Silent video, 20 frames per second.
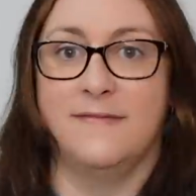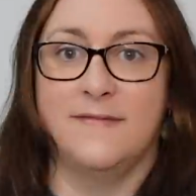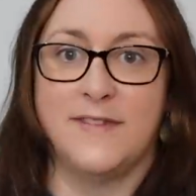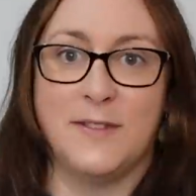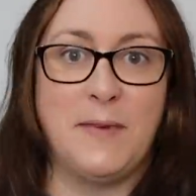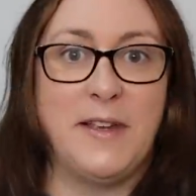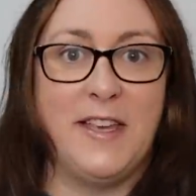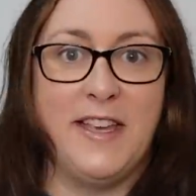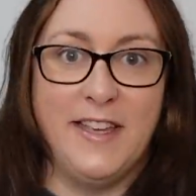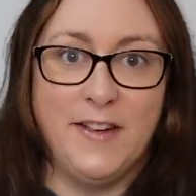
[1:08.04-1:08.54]

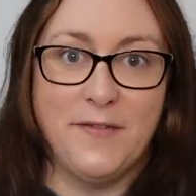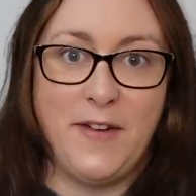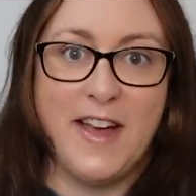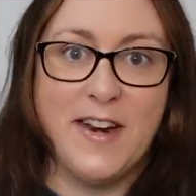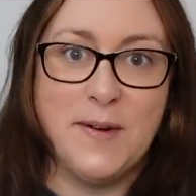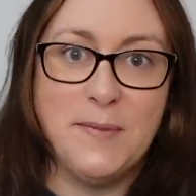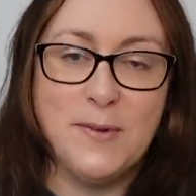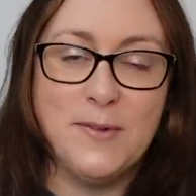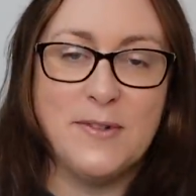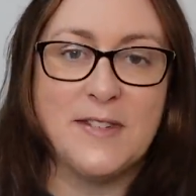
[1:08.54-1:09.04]
Speaking of
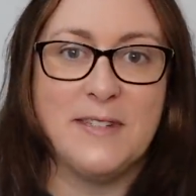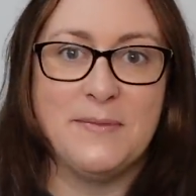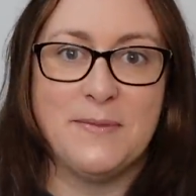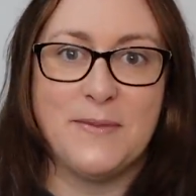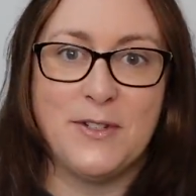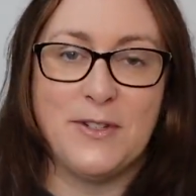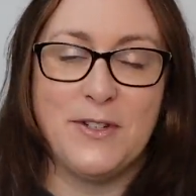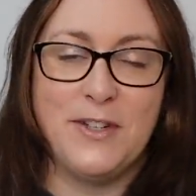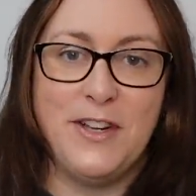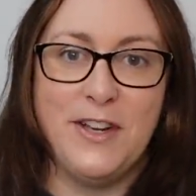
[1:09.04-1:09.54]
animals, I'm
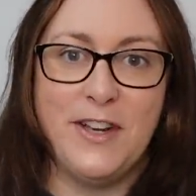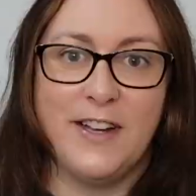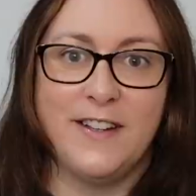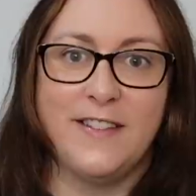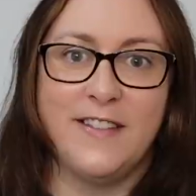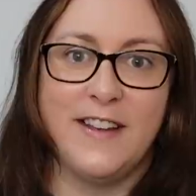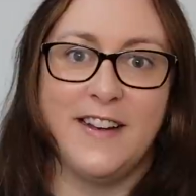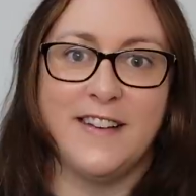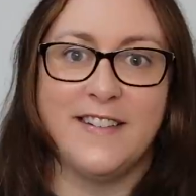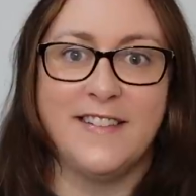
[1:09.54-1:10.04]
sure you
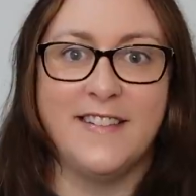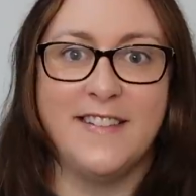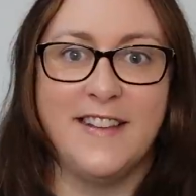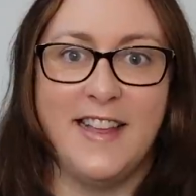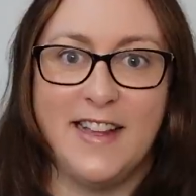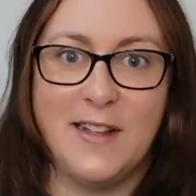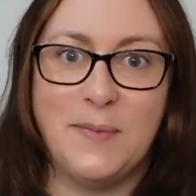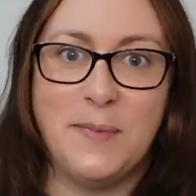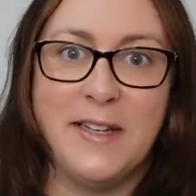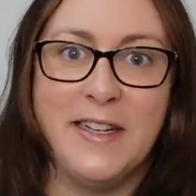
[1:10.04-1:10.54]
heard that
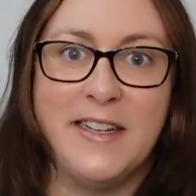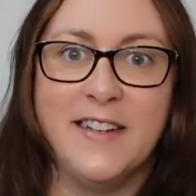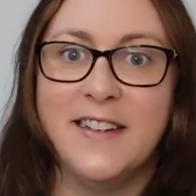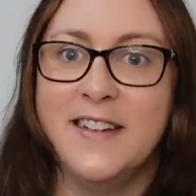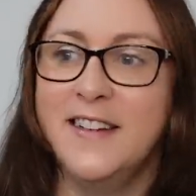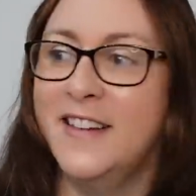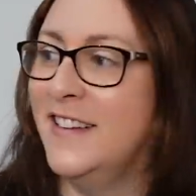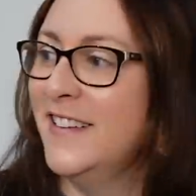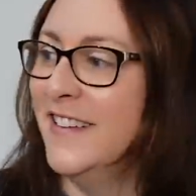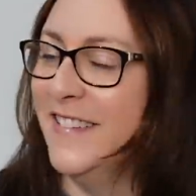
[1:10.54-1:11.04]
galloping,
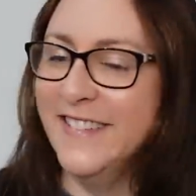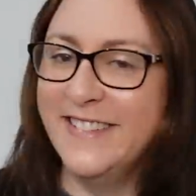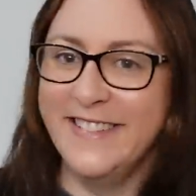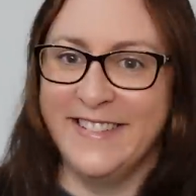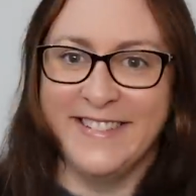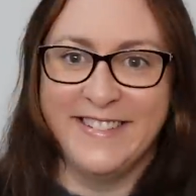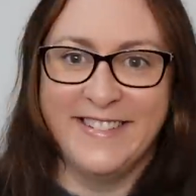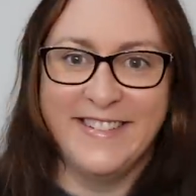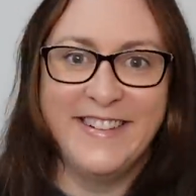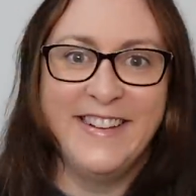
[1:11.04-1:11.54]

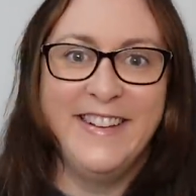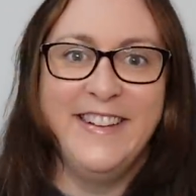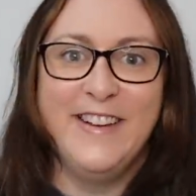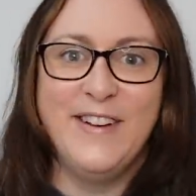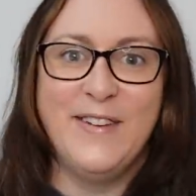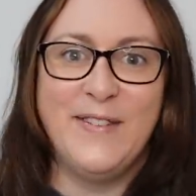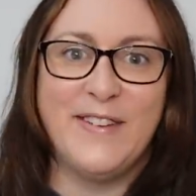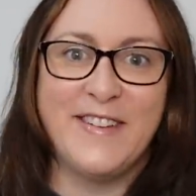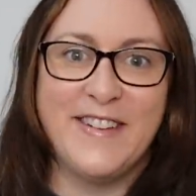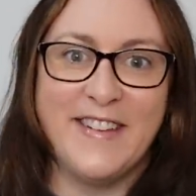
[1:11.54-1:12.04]

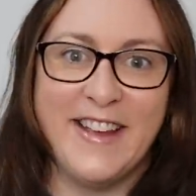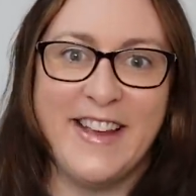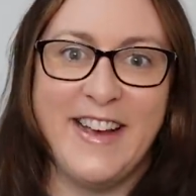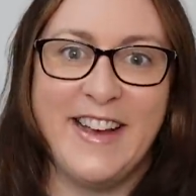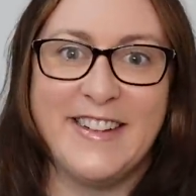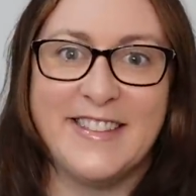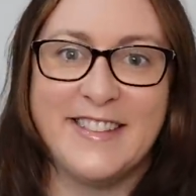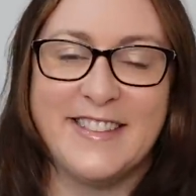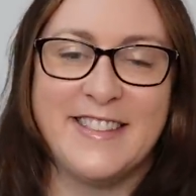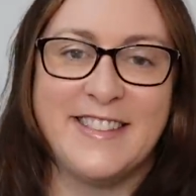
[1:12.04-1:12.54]
one of the
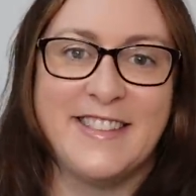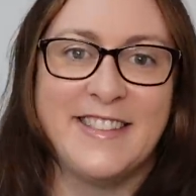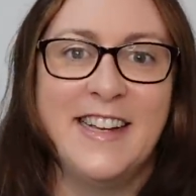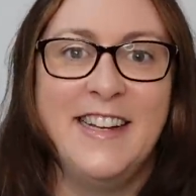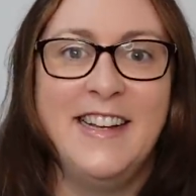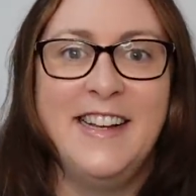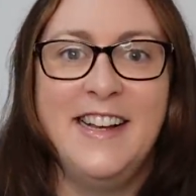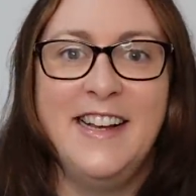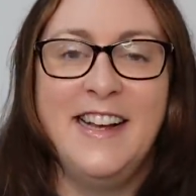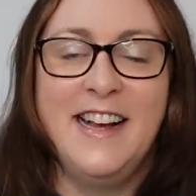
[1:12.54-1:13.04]
cats.
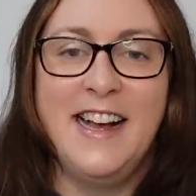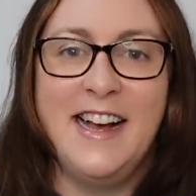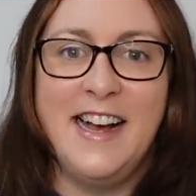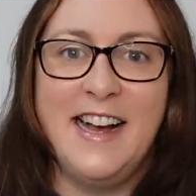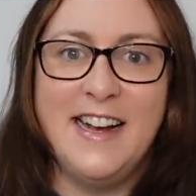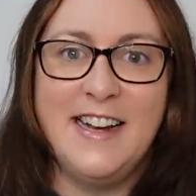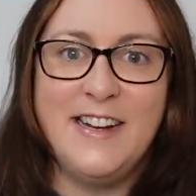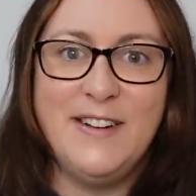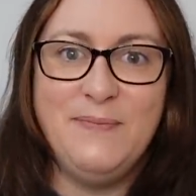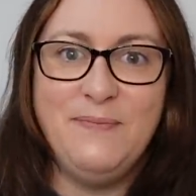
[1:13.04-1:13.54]

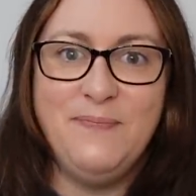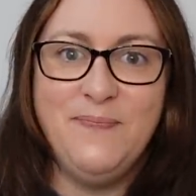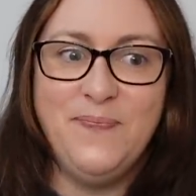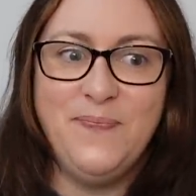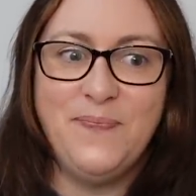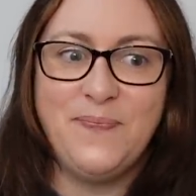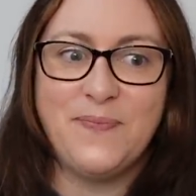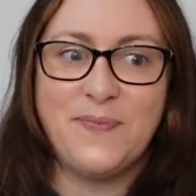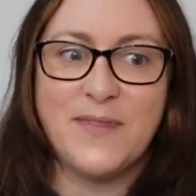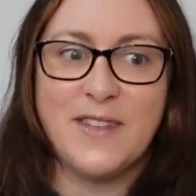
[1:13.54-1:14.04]

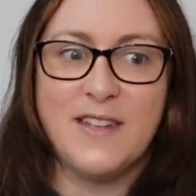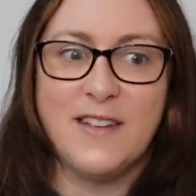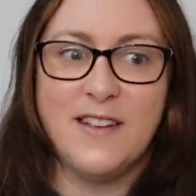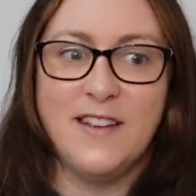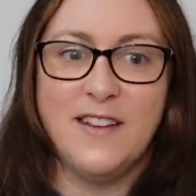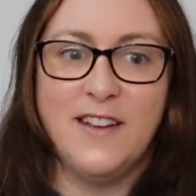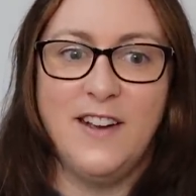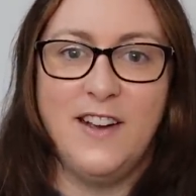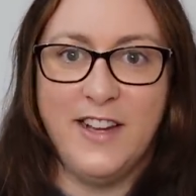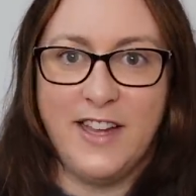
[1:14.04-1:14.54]

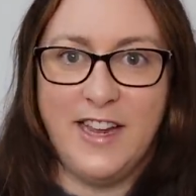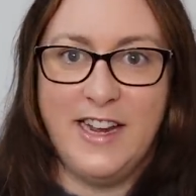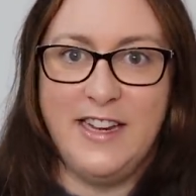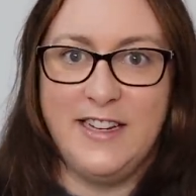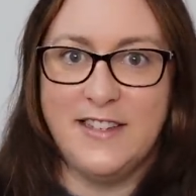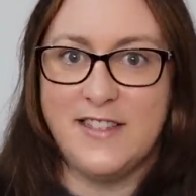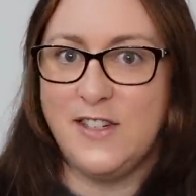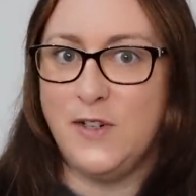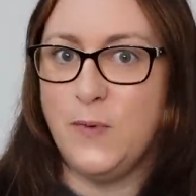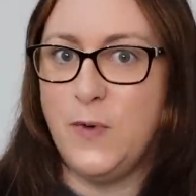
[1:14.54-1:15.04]

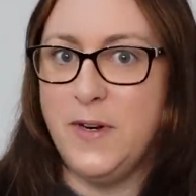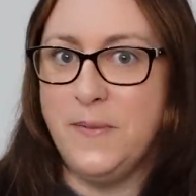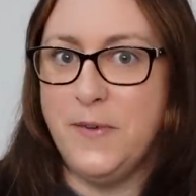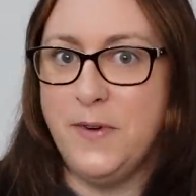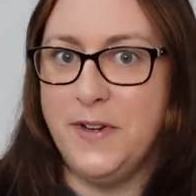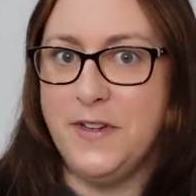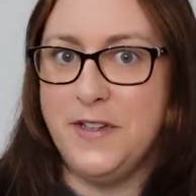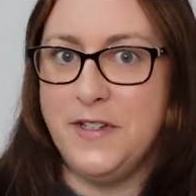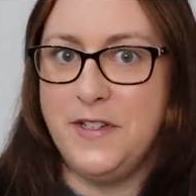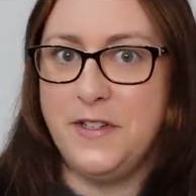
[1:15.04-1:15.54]
Okay, so what I'm
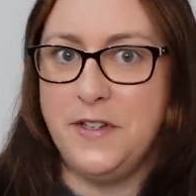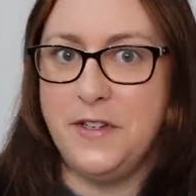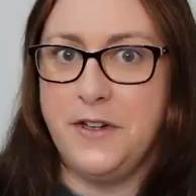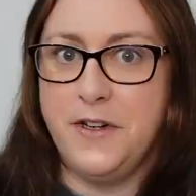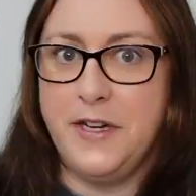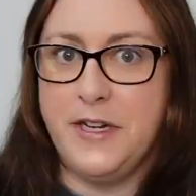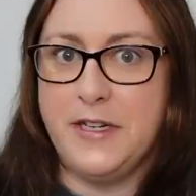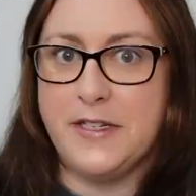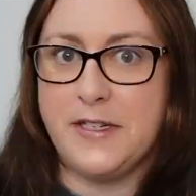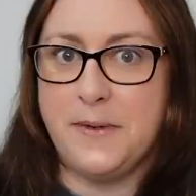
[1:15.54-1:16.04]
going to do
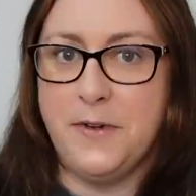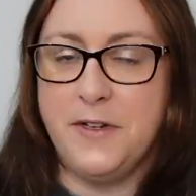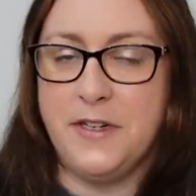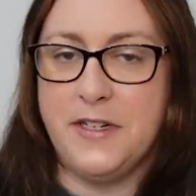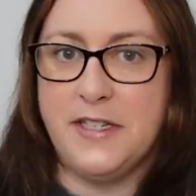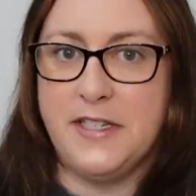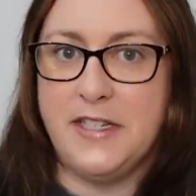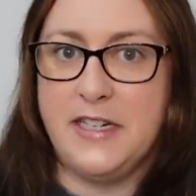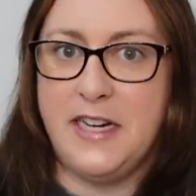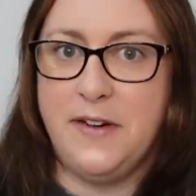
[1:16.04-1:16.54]
is I'm going to
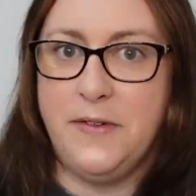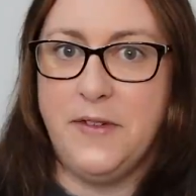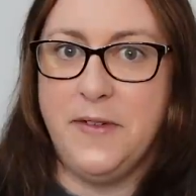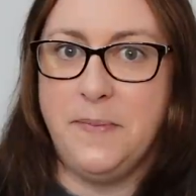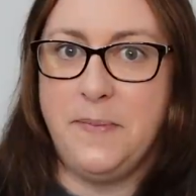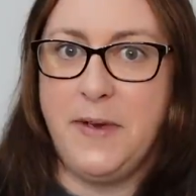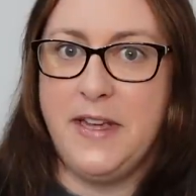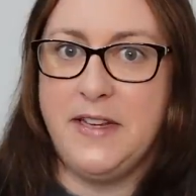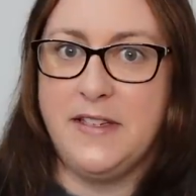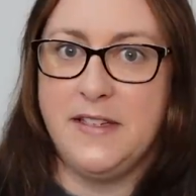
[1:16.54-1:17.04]
start with the
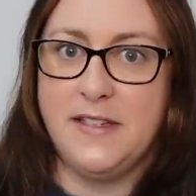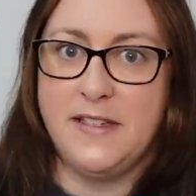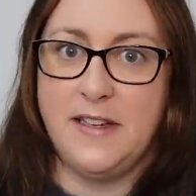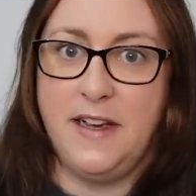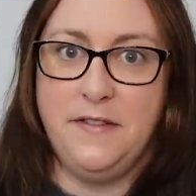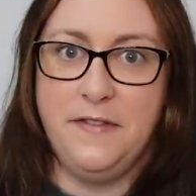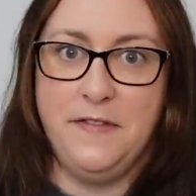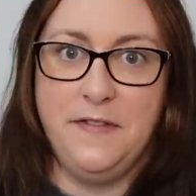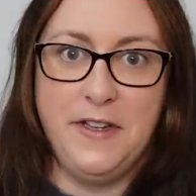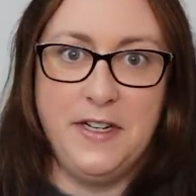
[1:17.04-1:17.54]
pieces
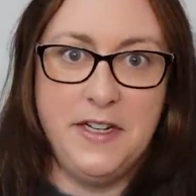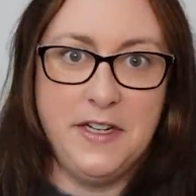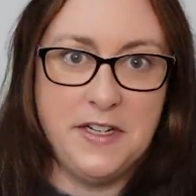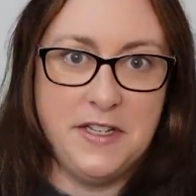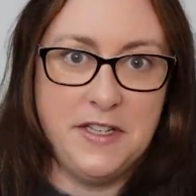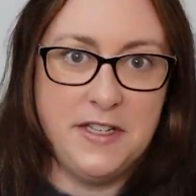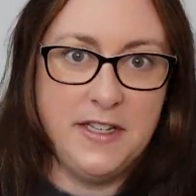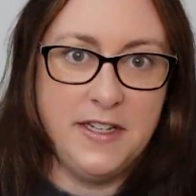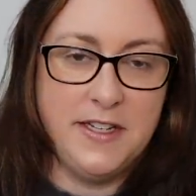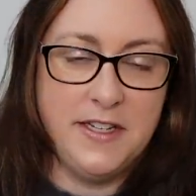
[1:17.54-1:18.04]
I've
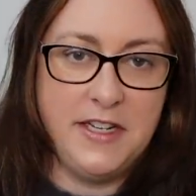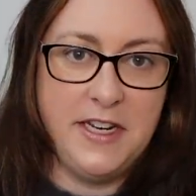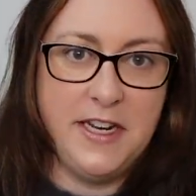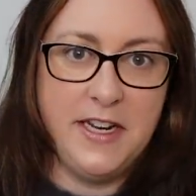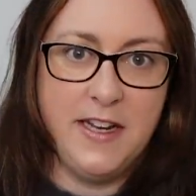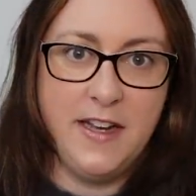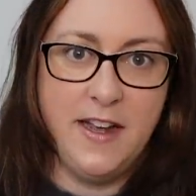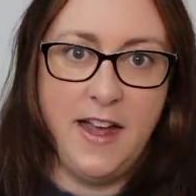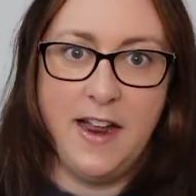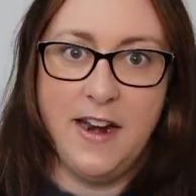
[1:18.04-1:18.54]
finished this
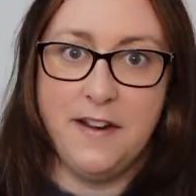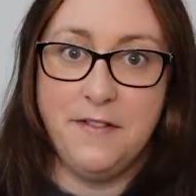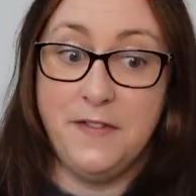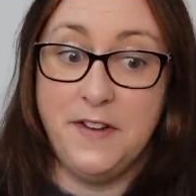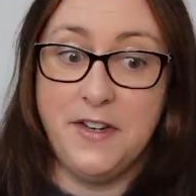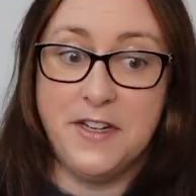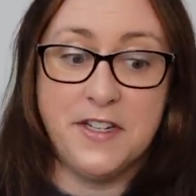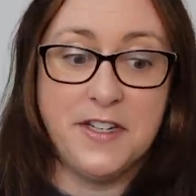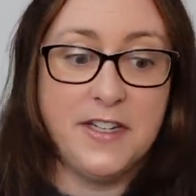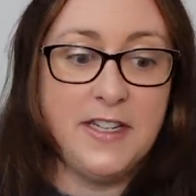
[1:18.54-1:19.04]
year, and I've
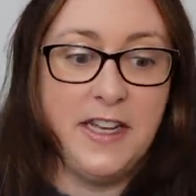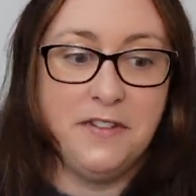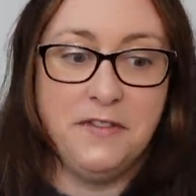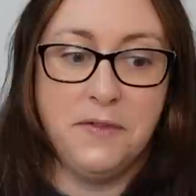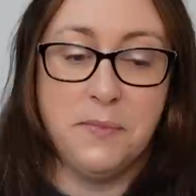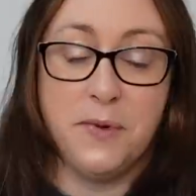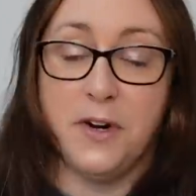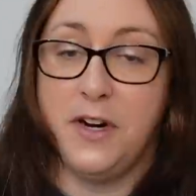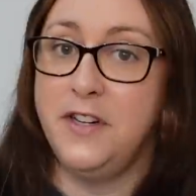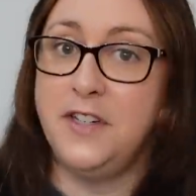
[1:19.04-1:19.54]
finished
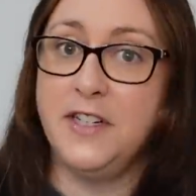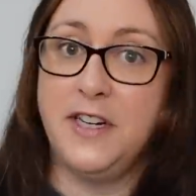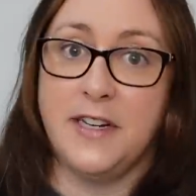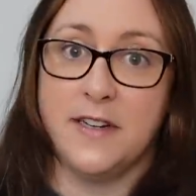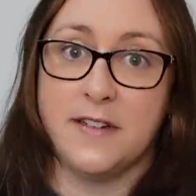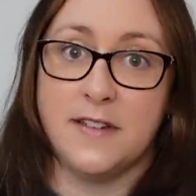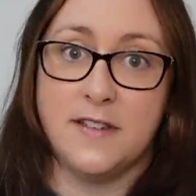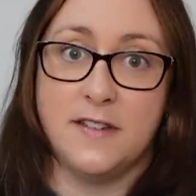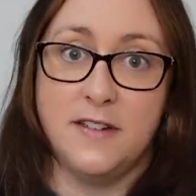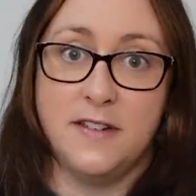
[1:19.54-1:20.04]
11
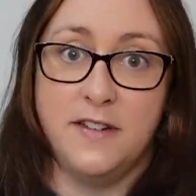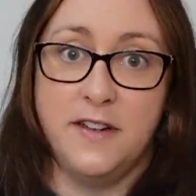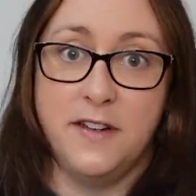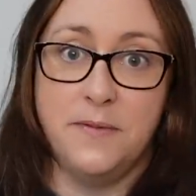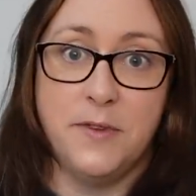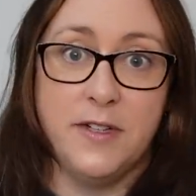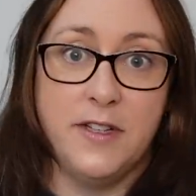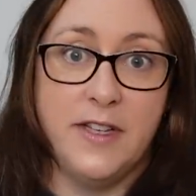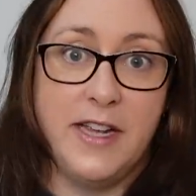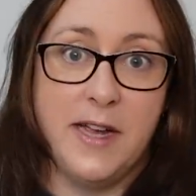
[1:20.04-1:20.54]
projects, so
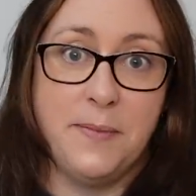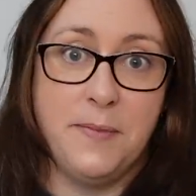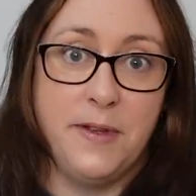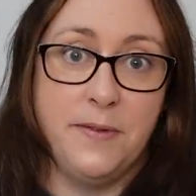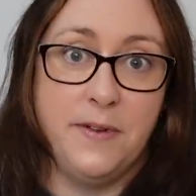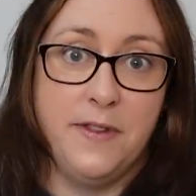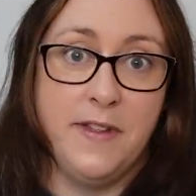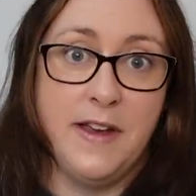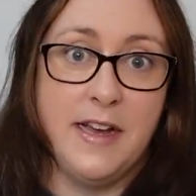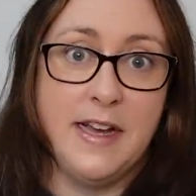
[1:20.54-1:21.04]
I'm really happy
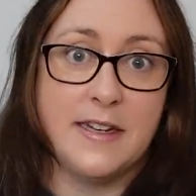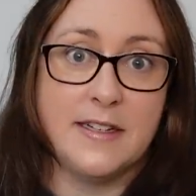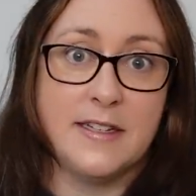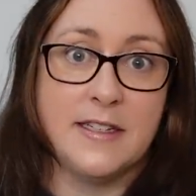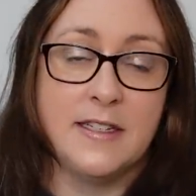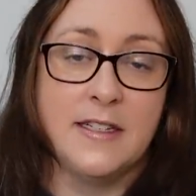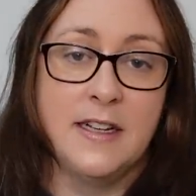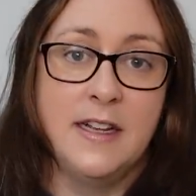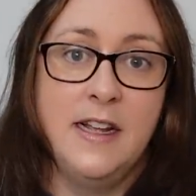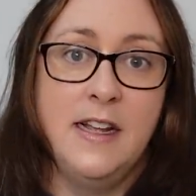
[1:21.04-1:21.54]
with that.